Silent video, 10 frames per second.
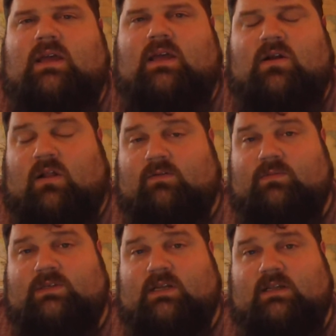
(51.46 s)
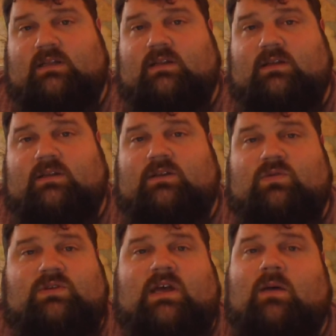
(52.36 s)
And all of them said that this
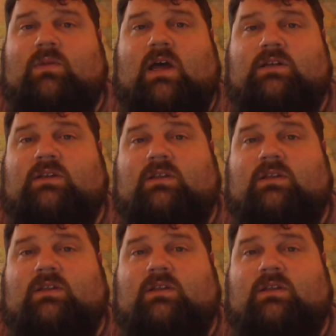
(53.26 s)
was top notch.